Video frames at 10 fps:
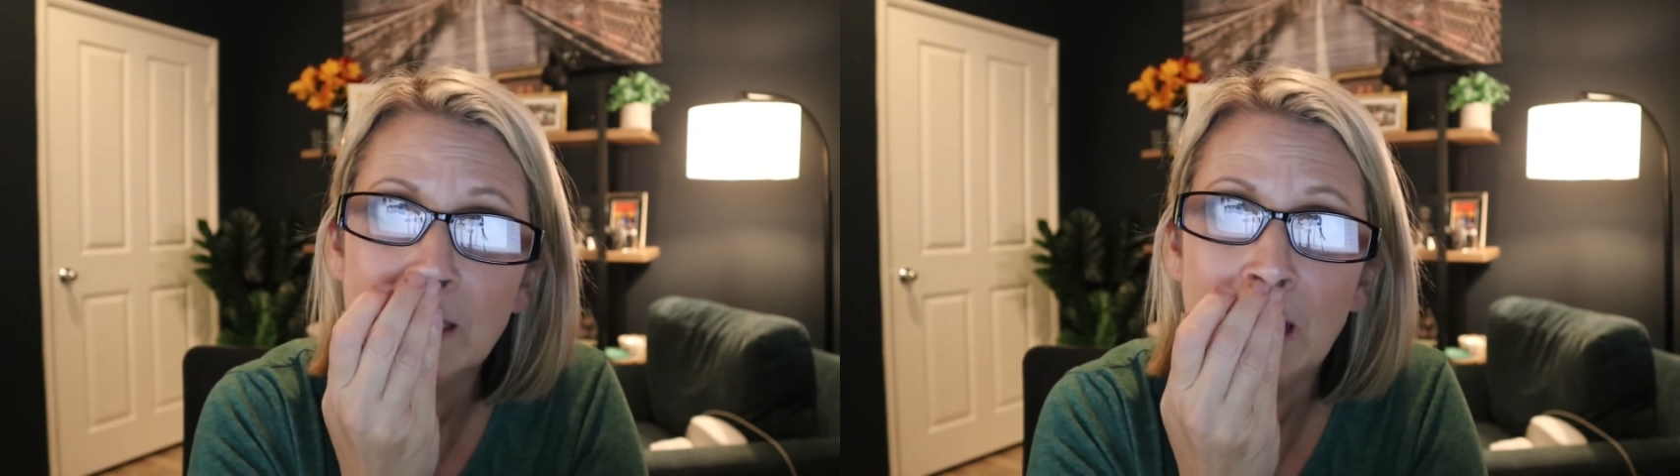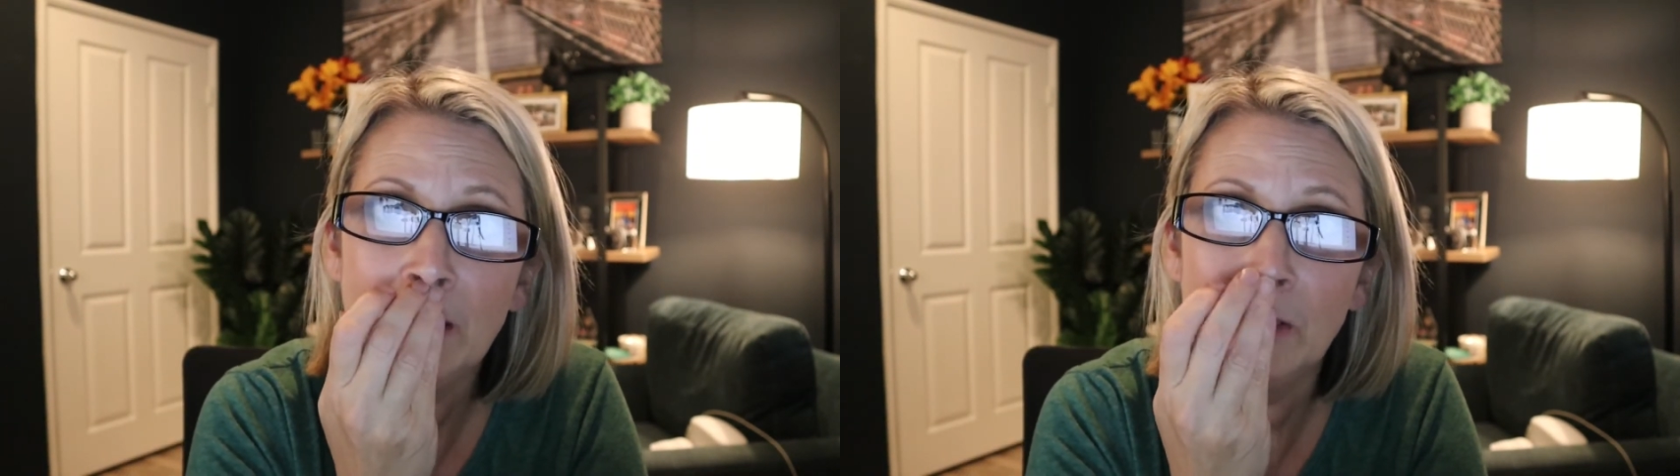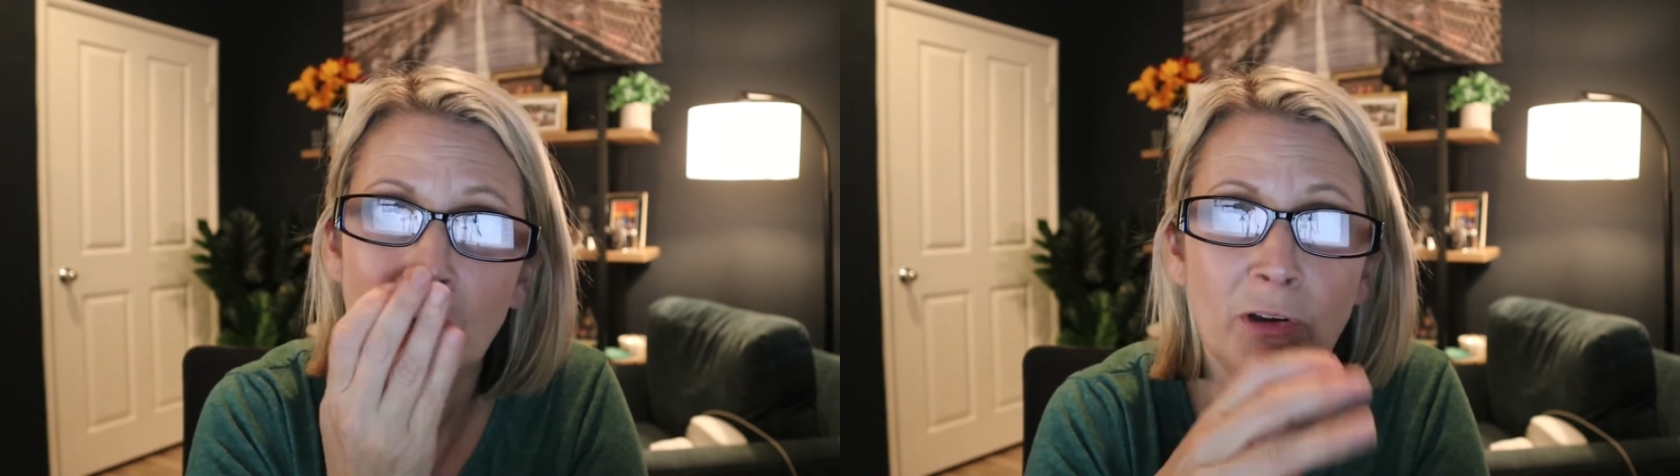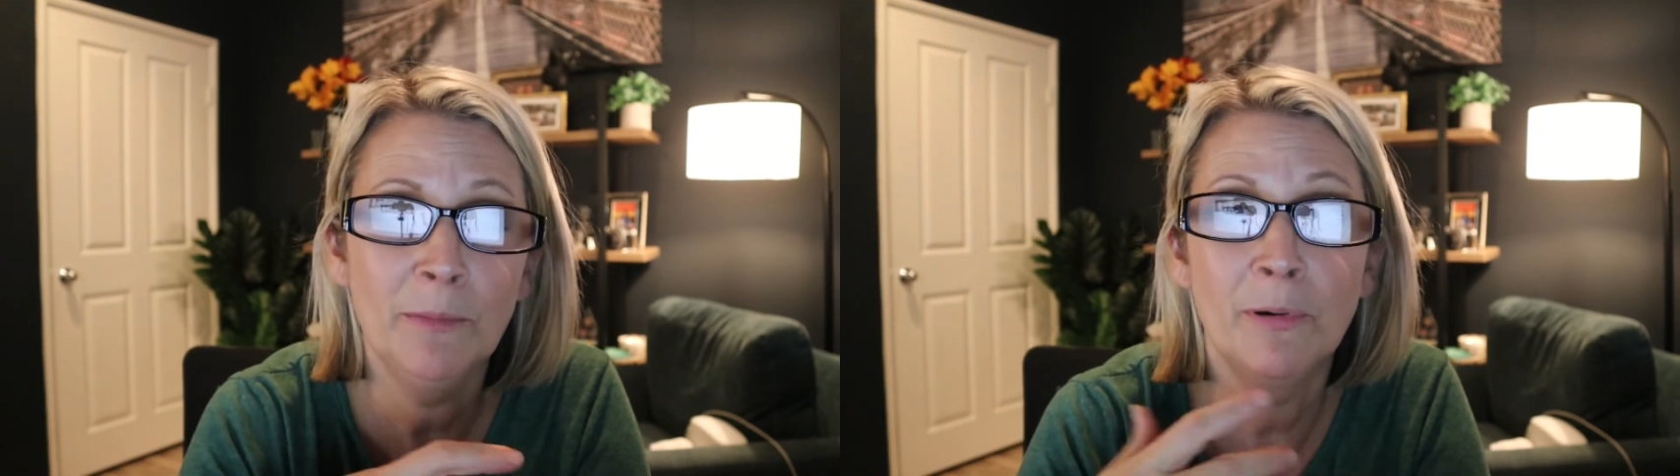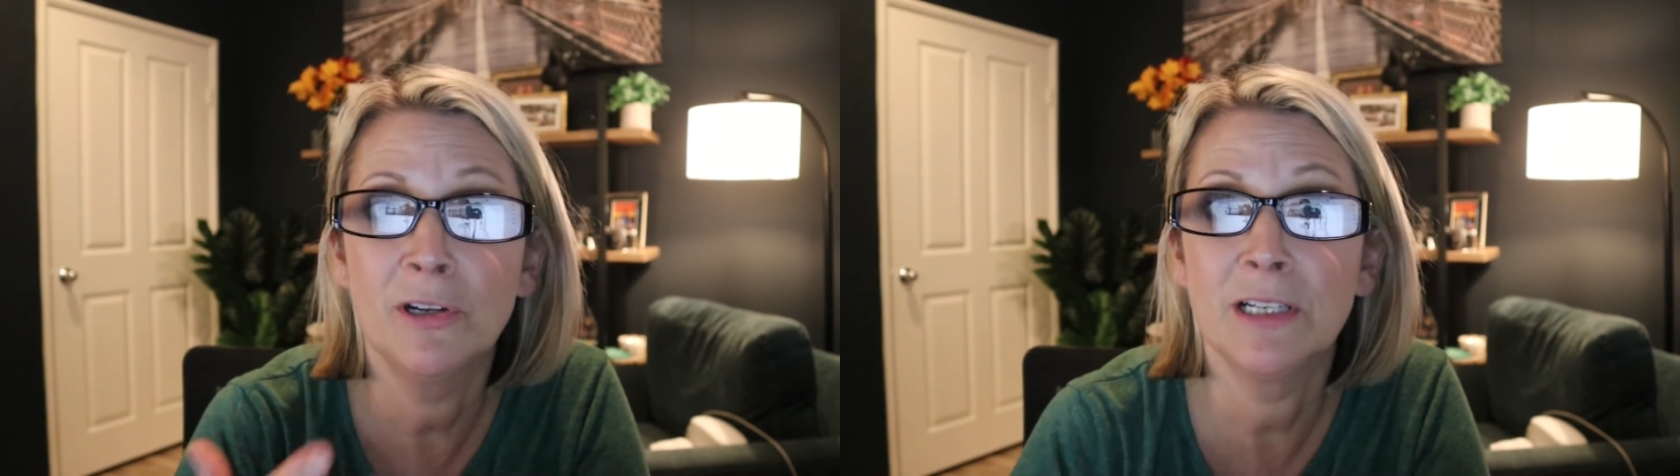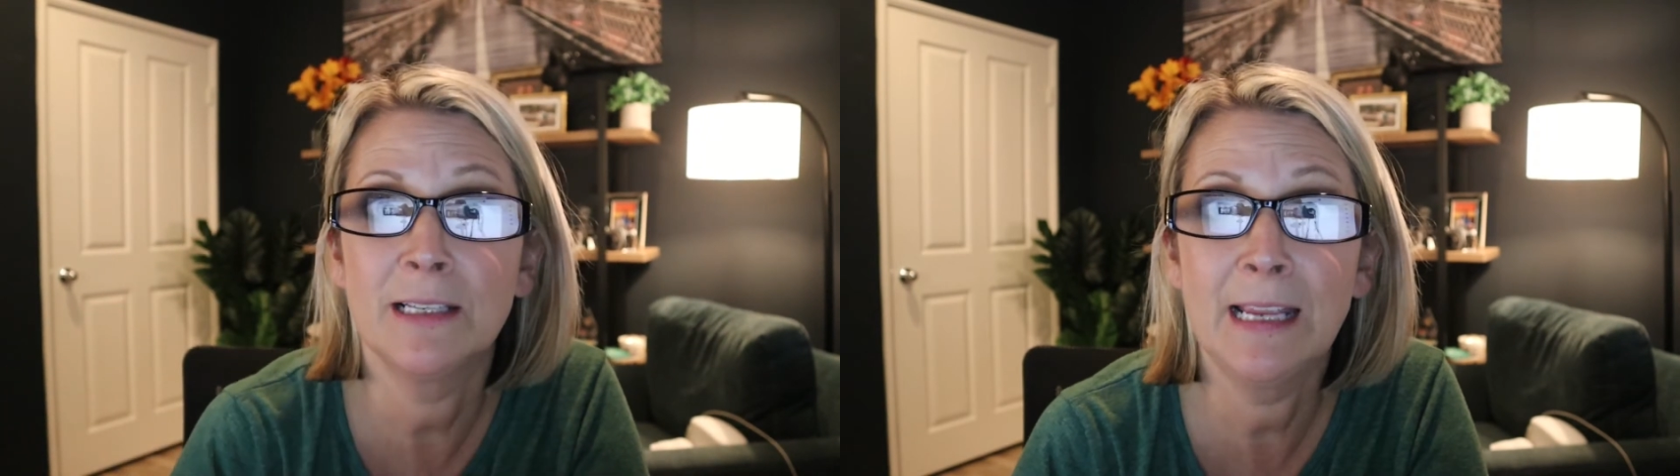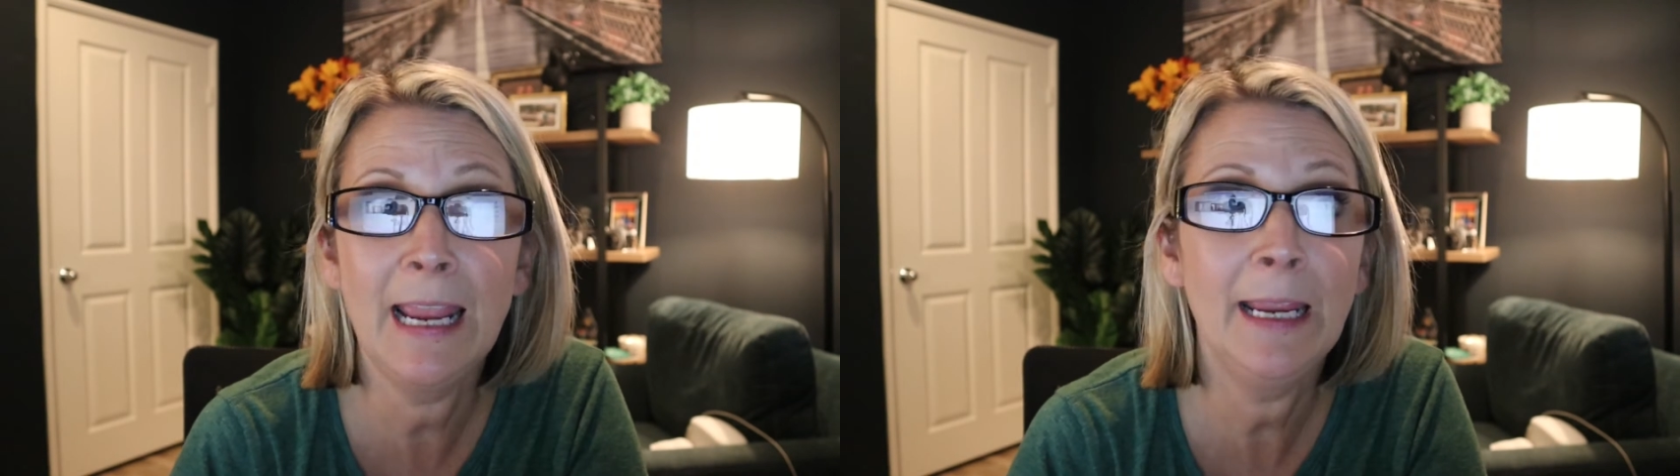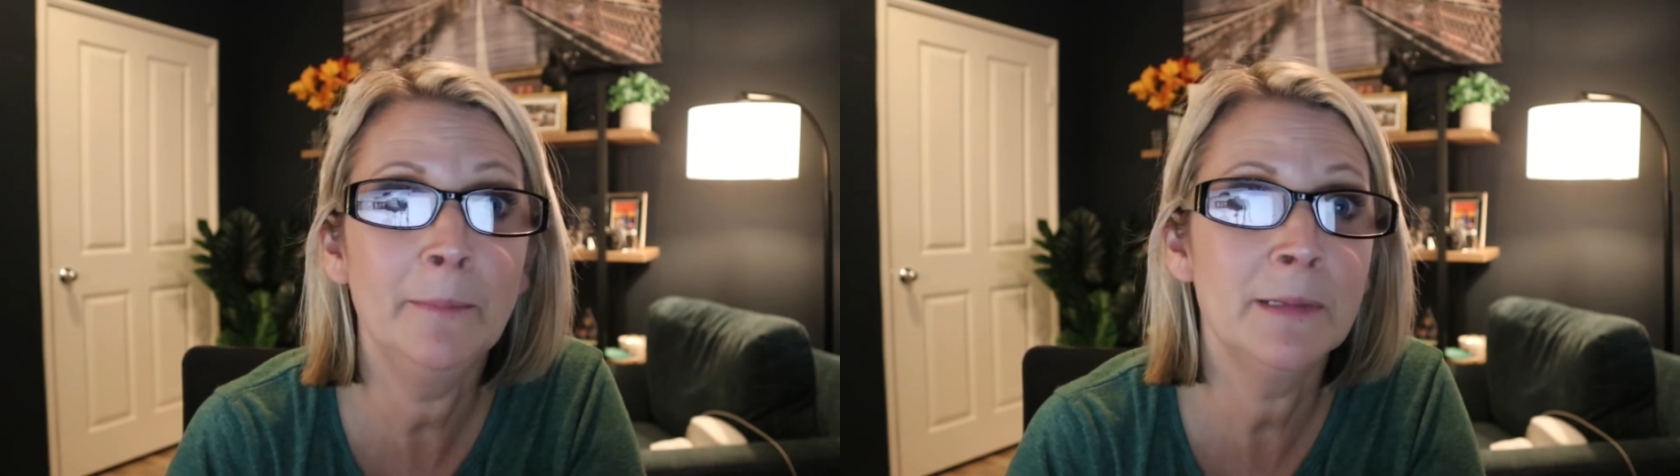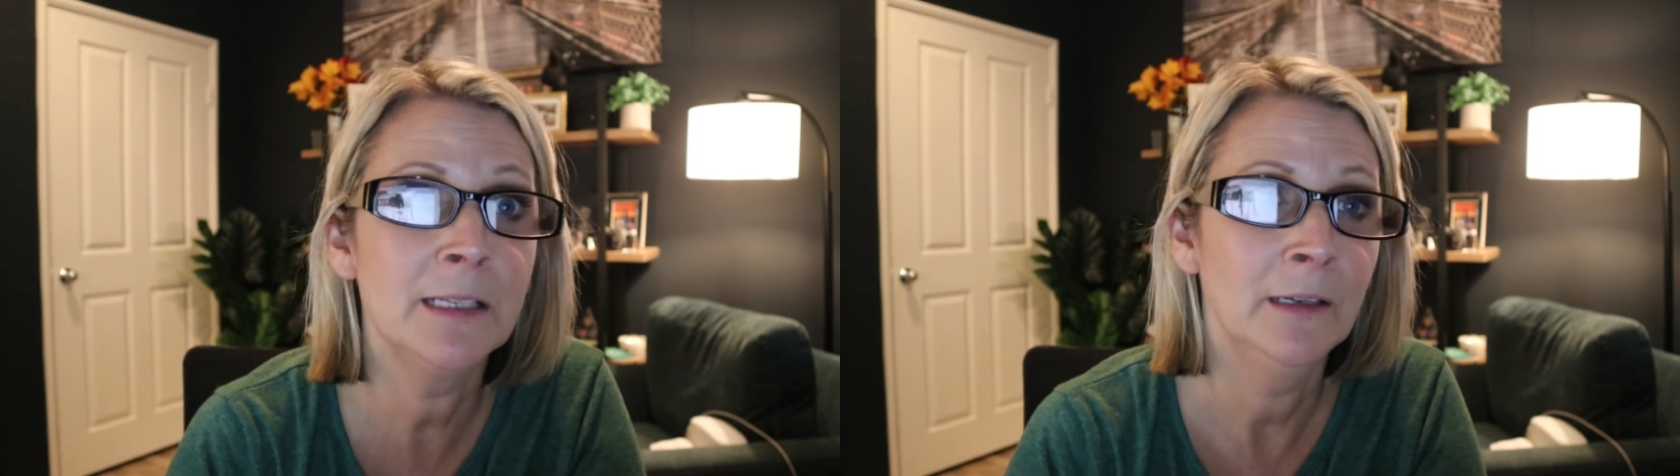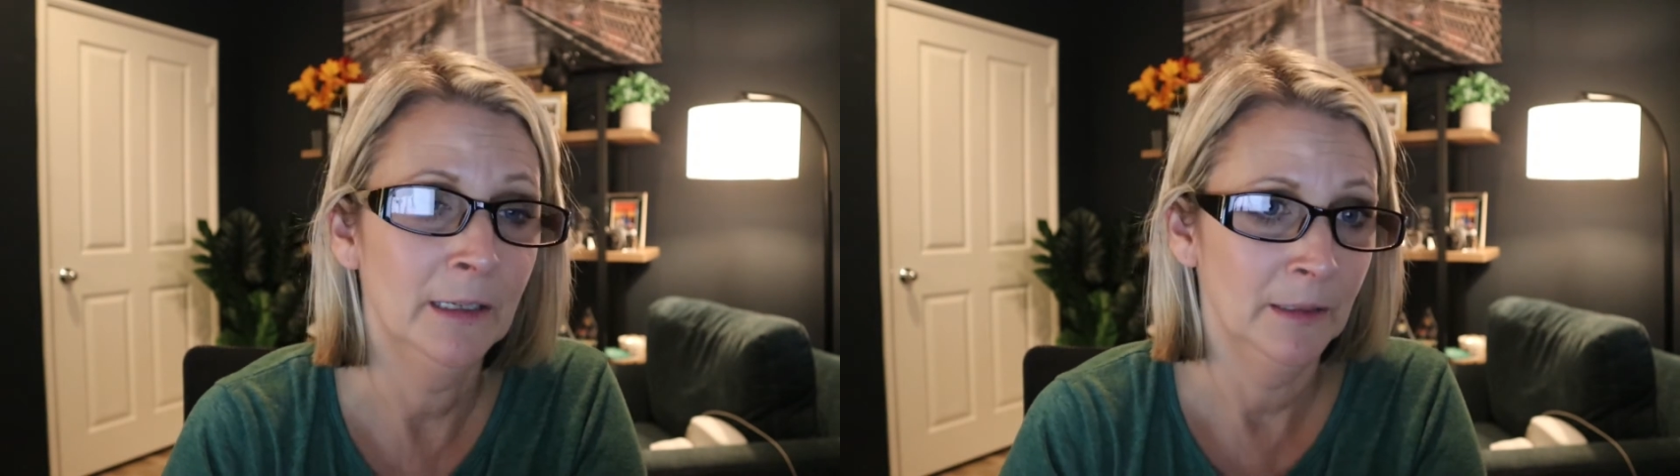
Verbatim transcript: and you can purchase games